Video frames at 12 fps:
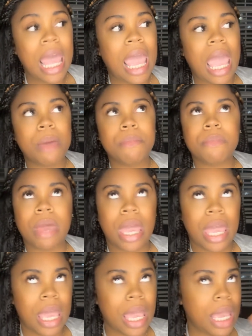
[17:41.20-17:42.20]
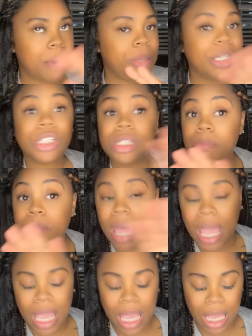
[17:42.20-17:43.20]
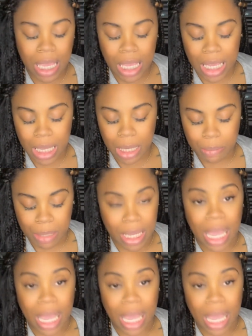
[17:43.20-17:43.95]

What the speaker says: And maybe, just maybe,